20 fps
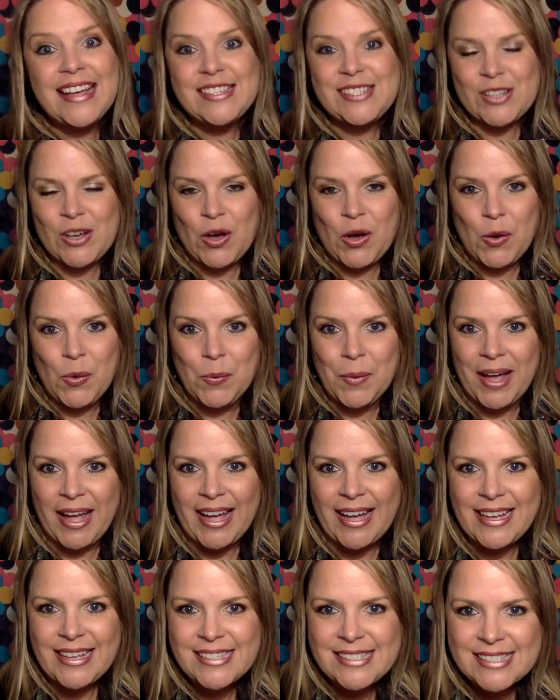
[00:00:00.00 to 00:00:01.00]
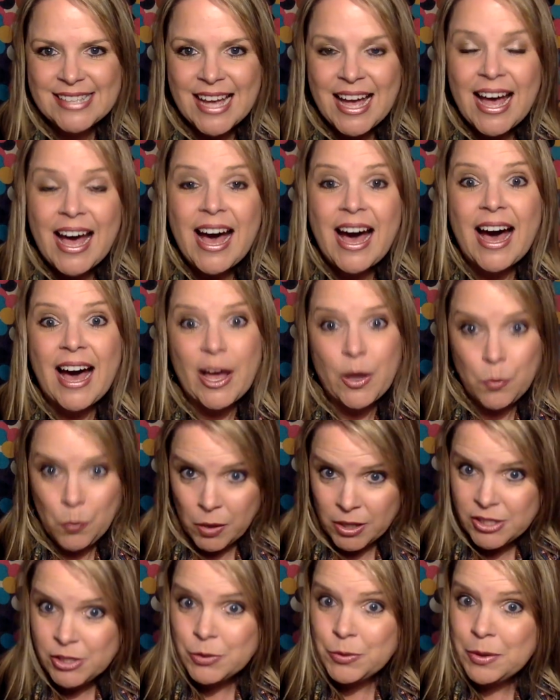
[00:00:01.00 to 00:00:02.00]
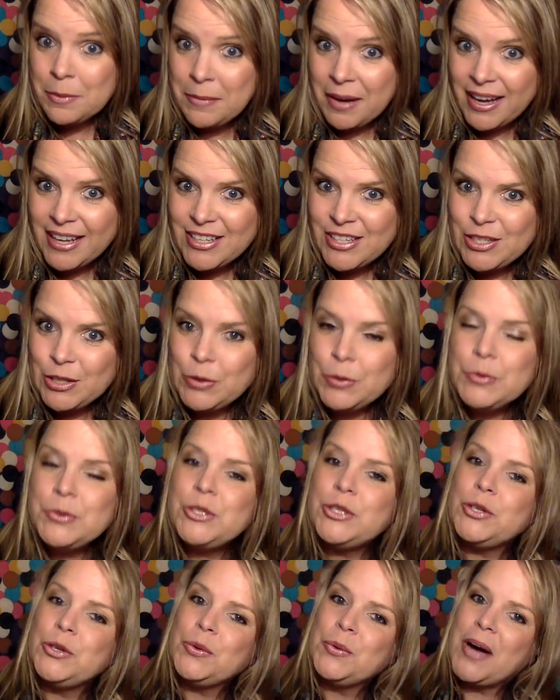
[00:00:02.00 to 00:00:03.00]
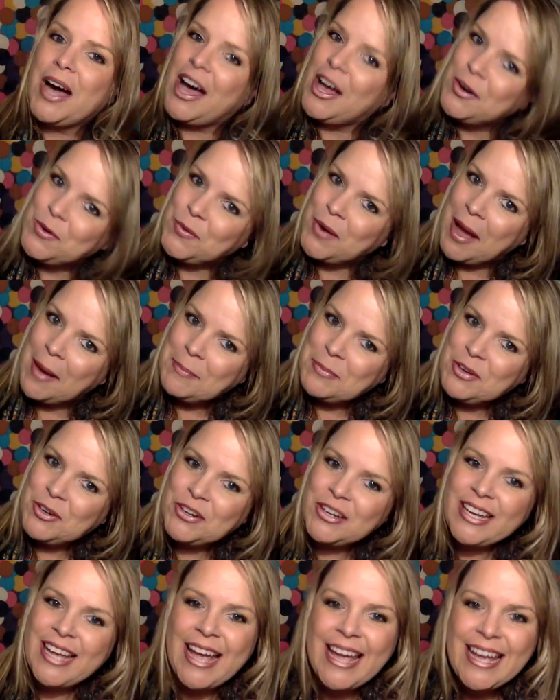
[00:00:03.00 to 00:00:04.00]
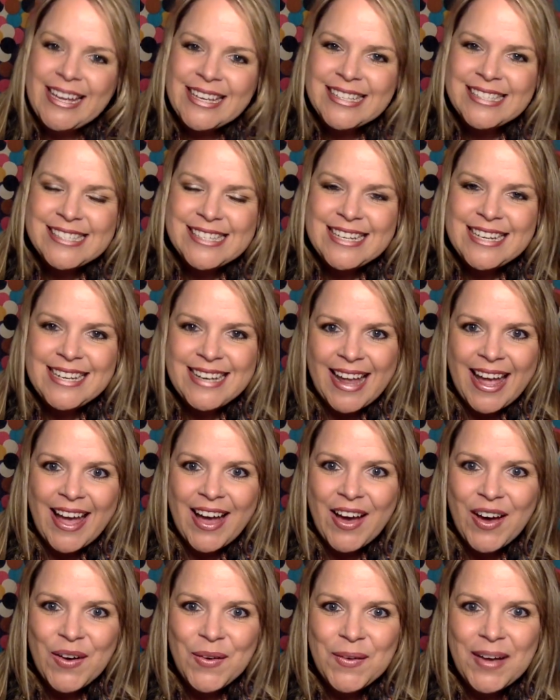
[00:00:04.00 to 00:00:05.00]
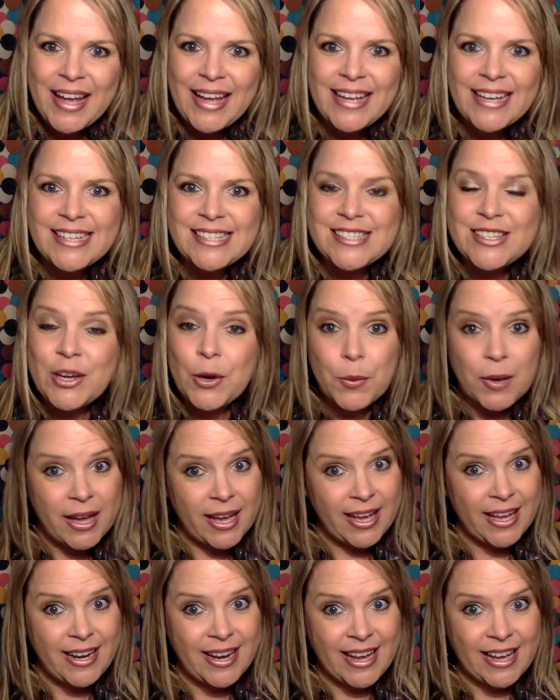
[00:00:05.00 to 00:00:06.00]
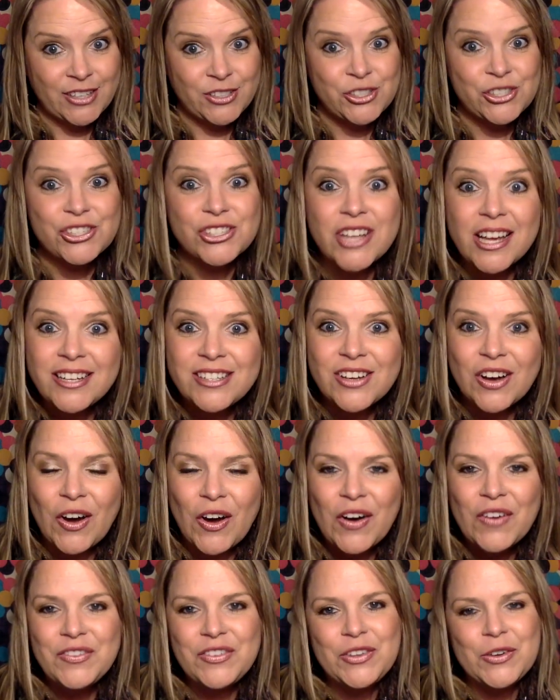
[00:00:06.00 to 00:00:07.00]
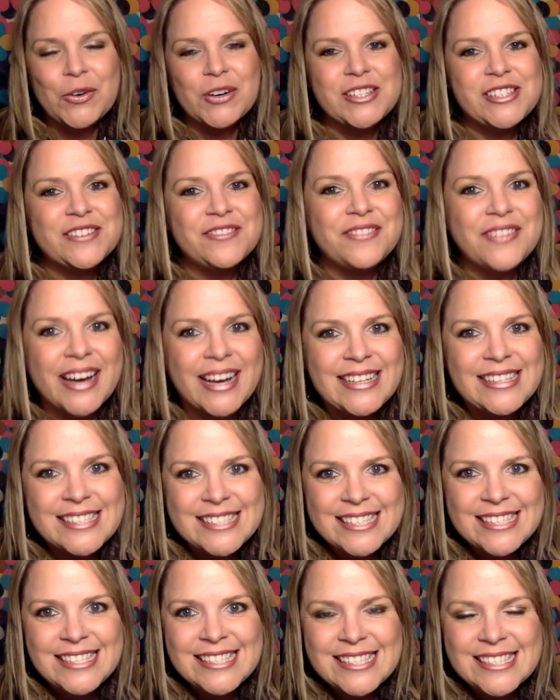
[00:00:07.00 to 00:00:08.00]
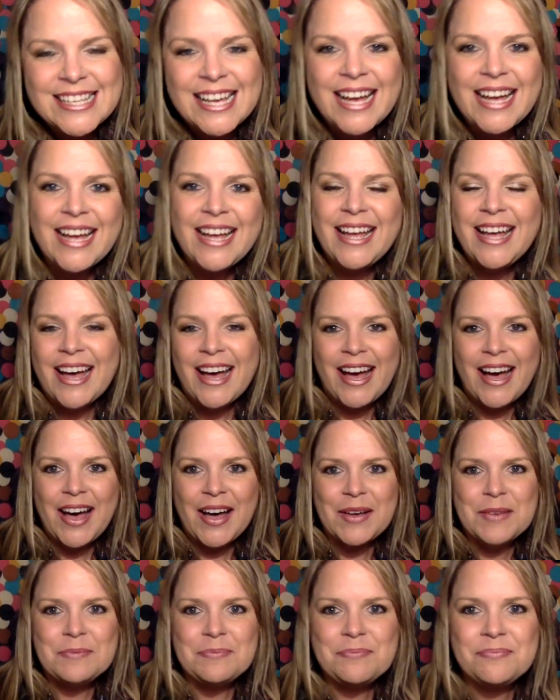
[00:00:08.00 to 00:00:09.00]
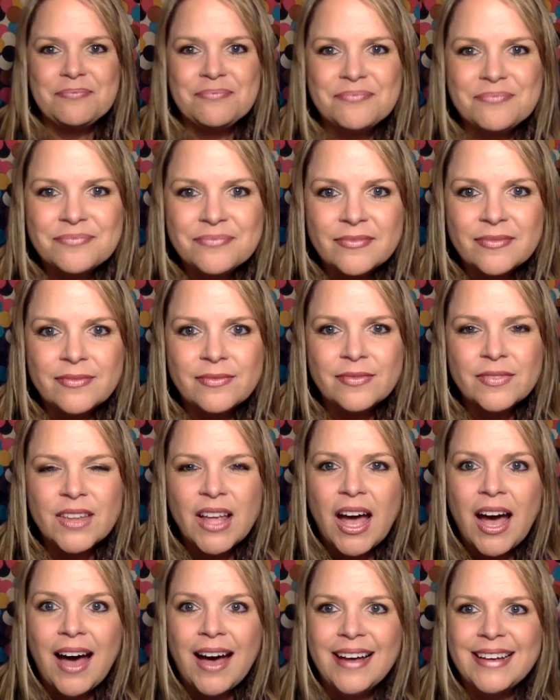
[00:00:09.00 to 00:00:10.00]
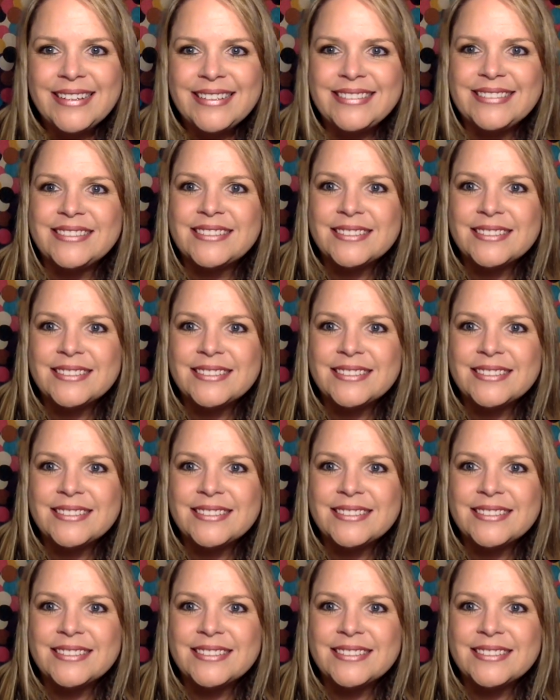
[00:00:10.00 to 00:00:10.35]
as always, I want to remind you to unwrap your candy now and go ahead and shut off your devices. Um, uh,